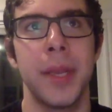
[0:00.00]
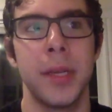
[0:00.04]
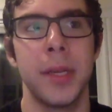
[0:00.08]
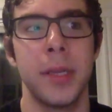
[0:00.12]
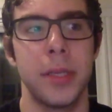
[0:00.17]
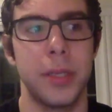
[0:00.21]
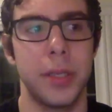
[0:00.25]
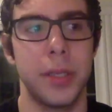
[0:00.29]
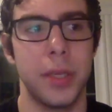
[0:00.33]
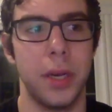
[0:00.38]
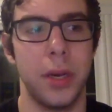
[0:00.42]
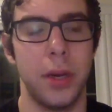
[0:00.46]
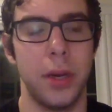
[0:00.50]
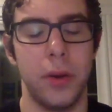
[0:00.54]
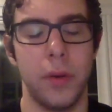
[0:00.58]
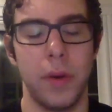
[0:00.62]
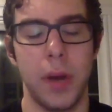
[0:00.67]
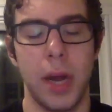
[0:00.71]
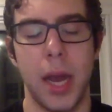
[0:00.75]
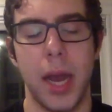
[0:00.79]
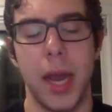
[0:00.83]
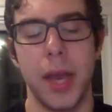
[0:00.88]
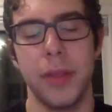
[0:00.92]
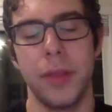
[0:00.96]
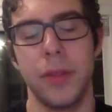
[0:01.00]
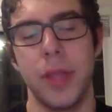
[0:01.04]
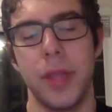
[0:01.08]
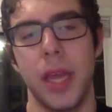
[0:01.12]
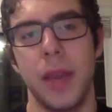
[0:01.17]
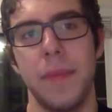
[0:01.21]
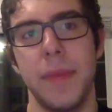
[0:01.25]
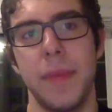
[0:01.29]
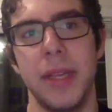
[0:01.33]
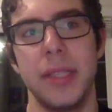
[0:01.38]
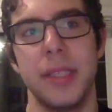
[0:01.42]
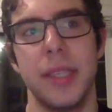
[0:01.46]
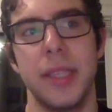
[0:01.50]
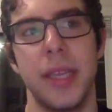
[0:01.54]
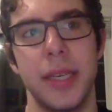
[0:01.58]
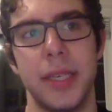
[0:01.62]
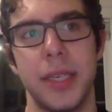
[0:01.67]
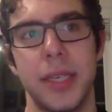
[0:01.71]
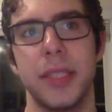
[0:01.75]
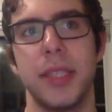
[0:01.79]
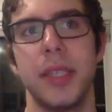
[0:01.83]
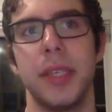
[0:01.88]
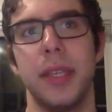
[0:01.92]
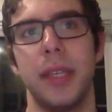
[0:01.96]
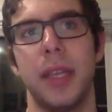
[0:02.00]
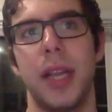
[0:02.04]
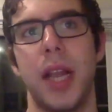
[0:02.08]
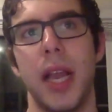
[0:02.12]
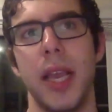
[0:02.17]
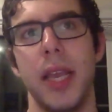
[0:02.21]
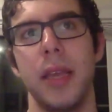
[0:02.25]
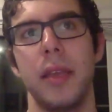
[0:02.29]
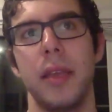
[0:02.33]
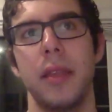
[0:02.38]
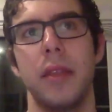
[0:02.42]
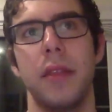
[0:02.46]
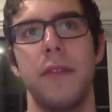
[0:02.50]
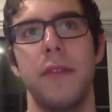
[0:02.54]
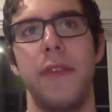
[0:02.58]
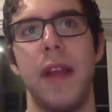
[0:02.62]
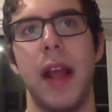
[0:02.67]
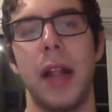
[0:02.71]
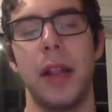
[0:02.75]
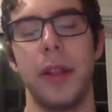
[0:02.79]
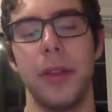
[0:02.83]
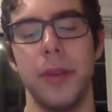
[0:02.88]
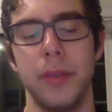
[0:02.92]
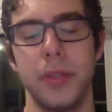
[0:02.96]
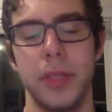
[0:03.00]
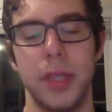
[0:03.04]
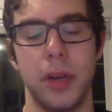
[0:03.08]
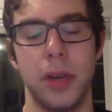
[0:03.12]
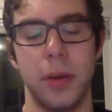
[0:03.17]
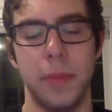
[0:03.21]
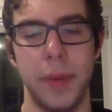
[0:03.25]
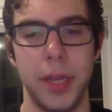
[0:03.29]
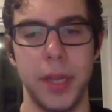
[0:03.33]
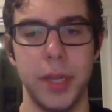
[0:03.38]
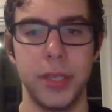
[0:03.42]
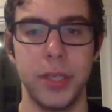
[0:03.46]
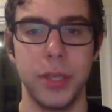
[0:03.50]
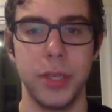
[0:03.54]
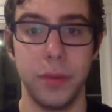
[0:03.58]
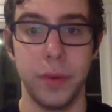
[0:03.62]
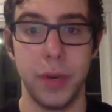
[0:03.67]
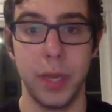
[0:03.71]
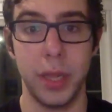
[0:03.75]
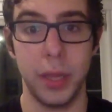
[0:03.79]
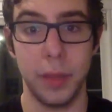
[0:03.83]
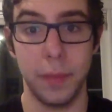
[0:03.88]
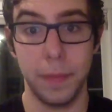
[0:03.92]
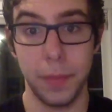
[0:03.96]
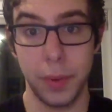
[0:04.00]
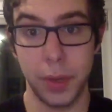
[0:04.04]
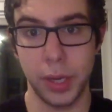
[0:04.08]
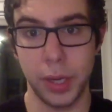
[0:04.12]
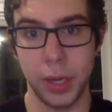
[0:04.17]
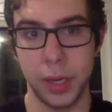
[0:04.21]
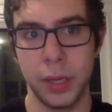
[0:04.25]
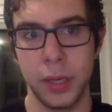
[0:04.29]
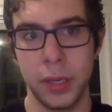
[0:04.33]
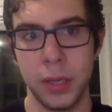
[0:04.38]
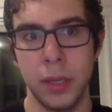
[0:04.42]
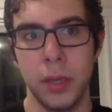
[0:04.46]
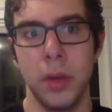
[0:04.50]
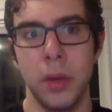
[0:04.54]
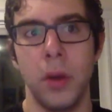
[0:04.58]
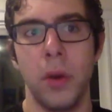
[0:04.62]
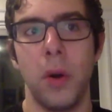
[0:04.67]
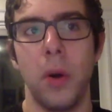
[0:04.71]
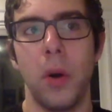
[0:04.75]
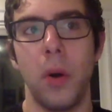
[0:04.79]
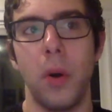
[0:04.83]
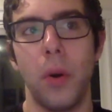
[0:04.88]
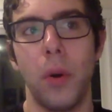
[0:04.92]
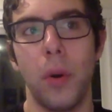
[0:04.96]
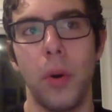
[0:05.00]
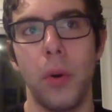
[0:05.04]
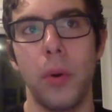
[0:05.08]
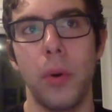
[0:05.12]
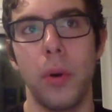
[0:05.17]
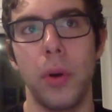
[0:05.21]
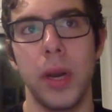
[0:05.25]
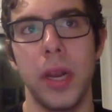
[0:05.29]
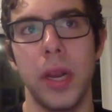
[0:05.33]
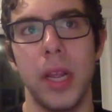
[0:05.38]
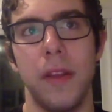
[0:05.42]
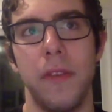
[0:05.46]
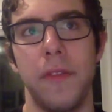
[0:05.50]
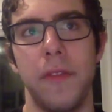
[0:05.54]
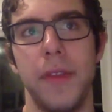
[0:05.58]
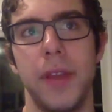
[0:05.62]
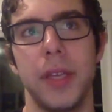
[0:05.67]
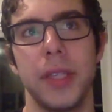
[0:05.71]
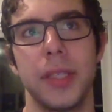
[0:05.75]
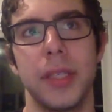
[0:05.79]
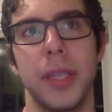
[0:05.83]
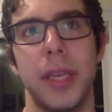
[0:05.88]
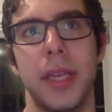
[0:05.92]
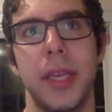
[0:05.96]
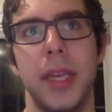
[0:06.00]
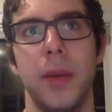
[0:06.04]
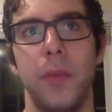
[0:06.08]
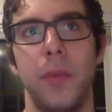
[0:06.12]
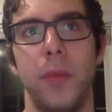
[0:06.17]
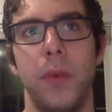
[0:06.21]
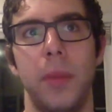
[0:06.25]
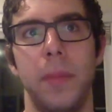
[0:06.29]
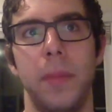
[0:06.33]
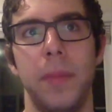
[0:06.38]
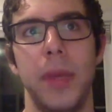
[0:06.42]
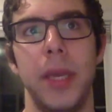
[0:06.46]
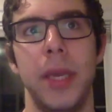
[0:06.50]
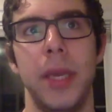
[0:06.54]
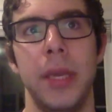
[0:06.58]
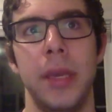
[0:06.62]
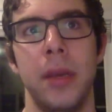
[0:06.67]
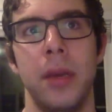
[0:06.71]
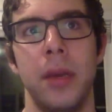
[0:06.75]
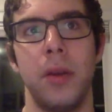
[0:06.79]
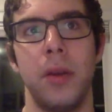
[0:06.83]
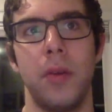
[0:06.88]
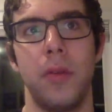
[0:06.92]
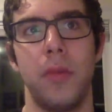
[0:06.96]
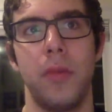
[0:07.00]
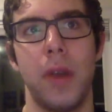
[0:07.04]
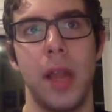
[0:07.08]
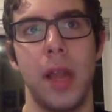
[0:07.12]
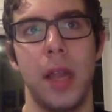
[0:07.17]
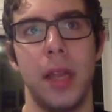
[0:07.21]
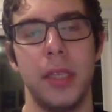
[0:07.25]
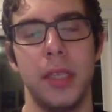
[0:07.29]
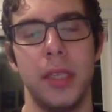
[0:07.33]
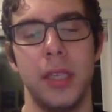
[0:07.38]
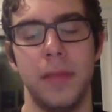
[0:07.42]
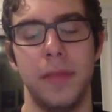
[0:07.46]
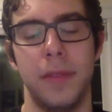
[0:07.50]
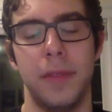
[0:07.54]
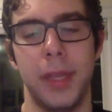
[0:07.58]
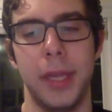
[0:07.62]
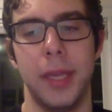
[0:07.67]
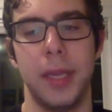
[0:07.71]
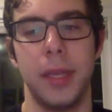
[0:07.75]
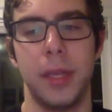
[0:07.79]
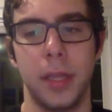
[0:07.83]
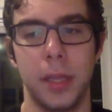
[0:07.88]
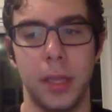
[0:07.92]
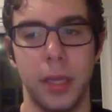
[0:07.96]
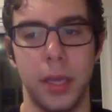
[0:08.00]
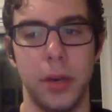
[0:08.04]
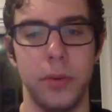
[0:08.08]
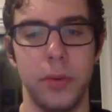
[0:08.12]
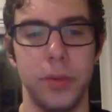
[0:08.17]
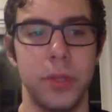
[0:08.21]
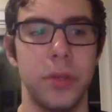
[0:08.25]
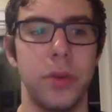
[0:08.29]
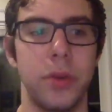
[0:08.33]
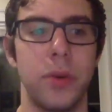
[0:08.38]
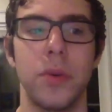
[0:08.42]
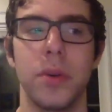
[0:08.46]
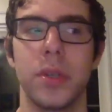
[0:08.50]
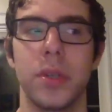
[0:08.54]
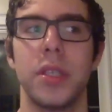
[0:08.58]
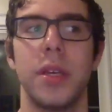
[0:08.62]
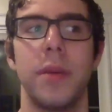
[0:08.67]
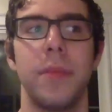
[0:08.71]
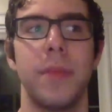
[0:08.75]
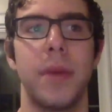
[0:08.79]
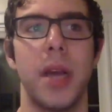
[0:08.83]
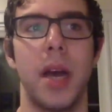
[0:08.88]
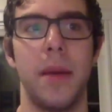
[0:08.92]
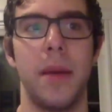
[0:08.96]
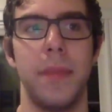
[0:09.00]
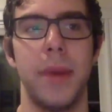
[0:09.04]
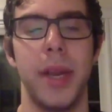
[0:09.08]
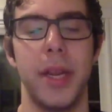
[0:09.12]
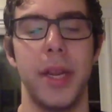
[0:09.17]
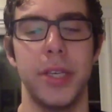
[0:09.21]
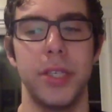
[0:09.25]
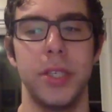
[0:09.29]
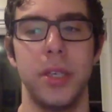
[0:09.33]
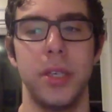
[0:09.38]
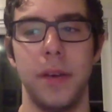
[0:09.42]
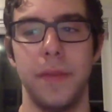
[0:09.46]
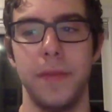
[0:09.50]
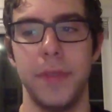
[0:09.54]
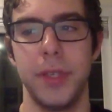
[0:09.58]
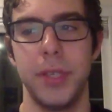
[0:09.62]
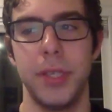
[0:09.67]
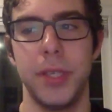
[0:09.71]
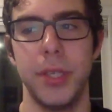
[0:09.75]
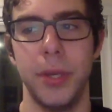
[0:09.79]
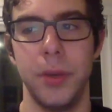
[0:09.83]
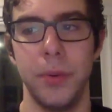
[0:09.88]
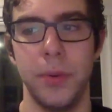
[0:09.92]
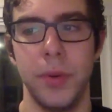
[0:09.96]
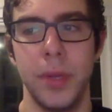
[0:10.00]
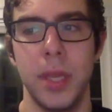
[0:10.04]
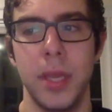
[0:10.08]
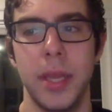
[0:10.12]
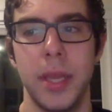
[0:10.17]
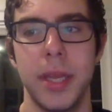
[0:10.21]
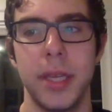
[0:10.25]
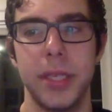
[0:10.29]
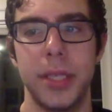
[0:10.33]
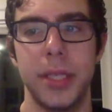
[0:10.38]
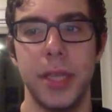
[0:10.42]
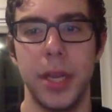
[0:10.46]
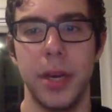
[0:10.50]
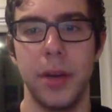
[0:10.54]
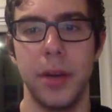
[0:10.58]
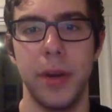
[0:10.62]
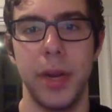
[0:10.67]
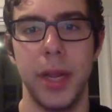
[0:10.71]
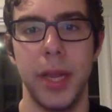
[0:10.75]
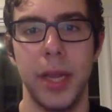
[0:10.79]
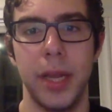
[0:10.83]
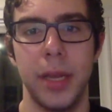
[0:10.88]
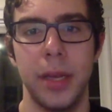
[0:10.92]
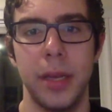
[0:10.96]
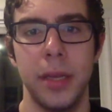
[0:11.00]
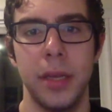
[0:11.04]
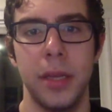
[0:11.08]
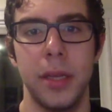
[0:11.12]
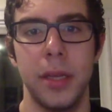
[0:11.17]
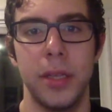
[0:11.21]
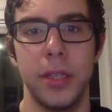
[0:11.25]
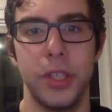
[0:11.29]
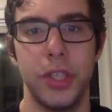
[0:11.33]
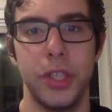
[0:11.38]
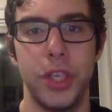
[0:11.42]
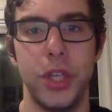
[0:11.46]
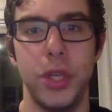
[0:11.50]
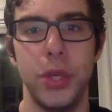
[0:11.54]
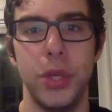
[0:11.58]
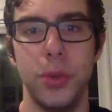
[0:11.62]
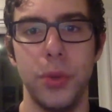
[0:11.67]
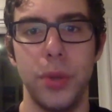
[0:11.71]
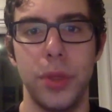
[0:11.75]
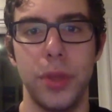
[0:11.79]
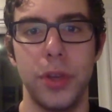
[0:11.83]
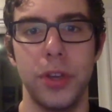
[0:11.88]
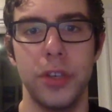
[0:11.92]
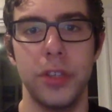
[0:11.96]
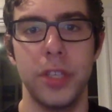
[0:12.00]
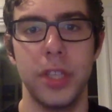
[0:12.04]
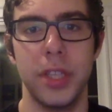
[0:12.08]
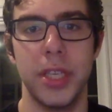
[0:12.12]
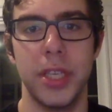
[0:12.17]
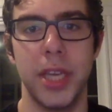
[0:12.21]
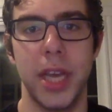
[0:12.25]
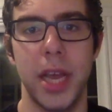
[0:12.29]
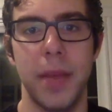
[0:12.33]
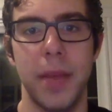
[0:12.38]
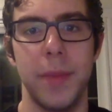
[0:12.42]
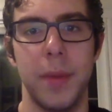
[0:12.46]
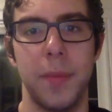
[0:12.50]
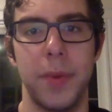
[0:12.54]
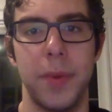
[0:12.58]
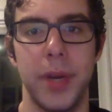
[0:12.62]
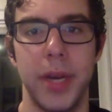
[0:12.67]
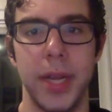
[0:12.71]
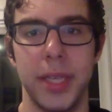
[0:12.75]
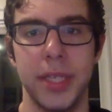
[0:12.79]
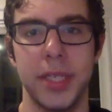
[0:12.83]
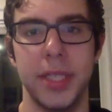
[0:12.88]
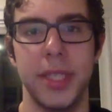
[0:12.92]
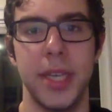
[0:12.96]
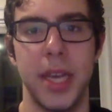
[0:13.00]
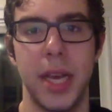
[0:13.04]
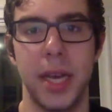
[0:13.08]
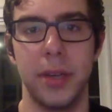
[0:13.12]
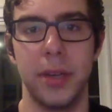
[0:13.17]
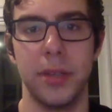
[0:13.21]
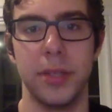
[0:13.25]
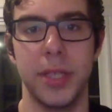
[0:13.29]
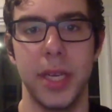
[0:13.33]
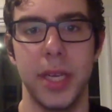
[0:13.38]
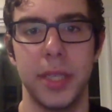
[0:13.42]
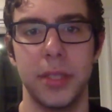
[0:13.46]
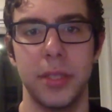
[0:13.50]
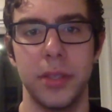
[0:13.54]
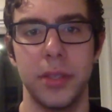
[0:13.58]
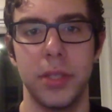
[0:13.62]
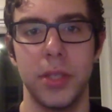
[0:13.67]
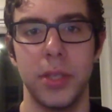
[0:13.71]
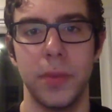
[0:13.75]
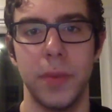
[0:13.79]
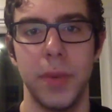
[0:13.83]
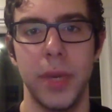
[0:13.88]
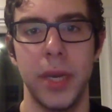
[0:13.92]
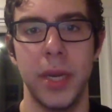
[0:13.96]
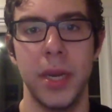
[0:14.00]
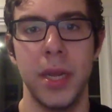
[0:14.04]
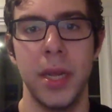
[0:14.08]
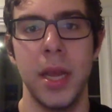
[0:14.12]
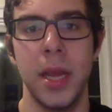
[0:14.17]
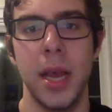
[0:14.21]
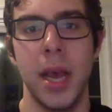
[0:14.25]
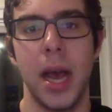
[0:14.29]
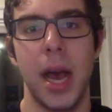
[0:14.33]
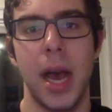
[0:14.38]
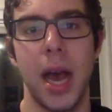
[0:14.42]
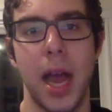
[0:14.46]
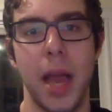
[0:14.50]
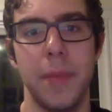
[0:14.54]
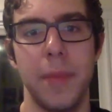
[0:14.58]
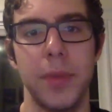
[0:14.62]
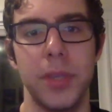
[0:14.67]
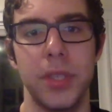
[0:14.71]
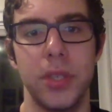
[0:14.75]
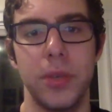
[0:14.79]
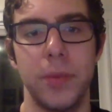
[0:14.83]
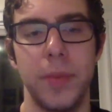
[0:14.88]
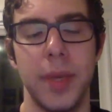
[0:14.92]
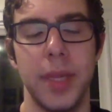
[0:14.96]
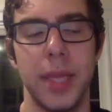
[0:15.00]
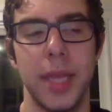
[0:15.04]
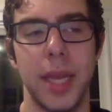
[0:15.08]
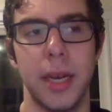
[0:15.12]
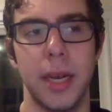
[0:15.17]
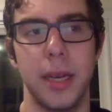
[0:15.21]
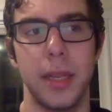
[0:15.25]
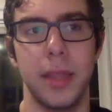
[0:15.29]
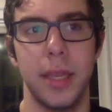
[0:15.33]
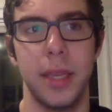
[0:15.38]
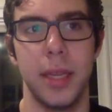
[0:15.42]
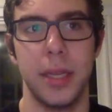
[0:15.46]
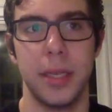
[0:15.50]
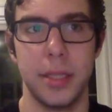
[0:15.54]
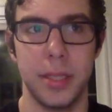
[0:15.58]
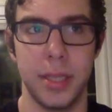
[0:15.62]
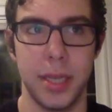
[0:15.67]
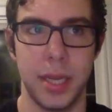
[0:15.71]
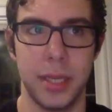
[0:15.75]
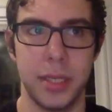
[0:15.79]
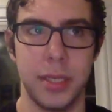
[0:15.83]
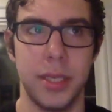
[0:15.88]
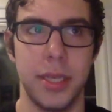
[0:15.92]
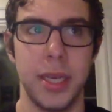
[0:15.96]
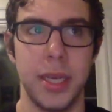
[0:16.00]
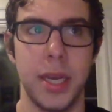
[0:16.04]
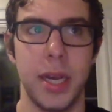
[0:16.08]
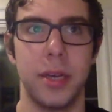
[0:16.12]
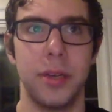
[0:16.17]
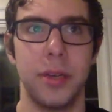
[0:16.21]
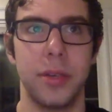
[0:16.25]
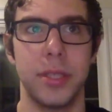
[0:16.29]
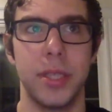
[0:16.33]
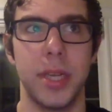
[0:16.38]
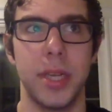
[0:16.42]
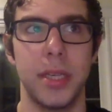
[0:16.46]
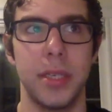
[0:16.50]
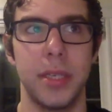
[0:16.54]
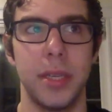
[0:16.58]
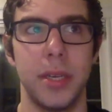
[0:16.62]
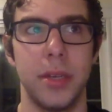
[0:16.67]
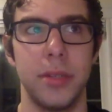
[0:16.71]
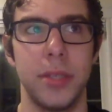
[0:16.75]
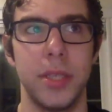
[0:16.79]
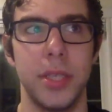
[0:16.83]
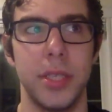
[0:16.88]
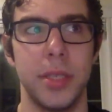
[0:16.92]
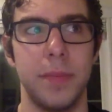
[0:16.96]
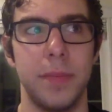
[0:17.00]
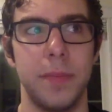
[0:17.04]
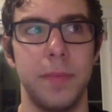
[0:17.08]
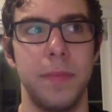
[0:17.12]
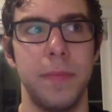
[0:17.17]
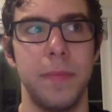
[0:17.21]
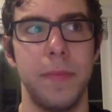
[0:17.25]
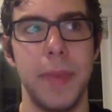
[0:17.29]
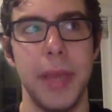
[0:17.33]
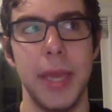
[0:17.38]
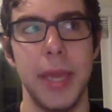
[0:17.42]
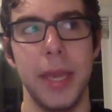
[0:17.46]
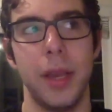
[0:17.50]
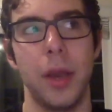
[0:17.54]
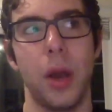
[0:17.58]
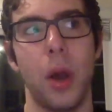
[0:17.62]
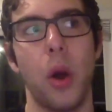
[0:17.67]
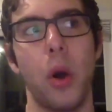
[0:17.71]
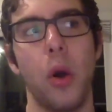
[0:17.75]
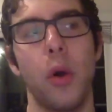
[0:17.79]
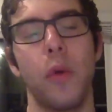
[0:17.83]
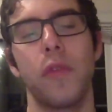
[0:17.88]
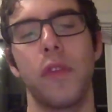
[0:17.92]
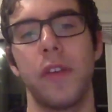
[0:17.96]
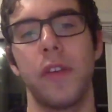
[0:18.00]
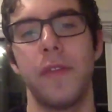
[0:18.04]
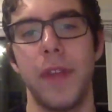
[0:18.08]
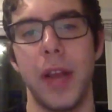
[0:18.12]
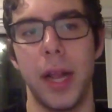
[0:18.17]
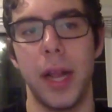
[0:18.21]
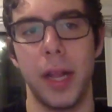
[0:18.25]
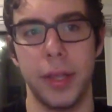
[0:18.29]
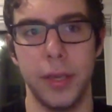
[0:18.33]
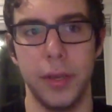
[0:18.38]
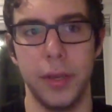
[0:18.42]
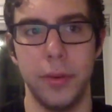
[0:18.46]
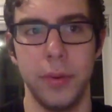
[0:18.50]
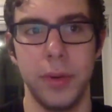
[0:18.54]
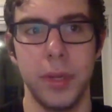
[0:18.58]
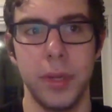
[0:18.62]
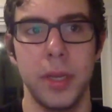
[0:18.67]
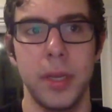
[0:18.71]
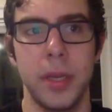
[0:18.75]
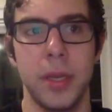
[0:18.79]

So either that means that it doesn't like the values that are being shown in the book, or it feels like it will be relatively close, or some combination of the two. Considering 2/3 of the time it predicts Thiago Santos to win, I'm assuming that it thinks that Thiago Santos is being overvalued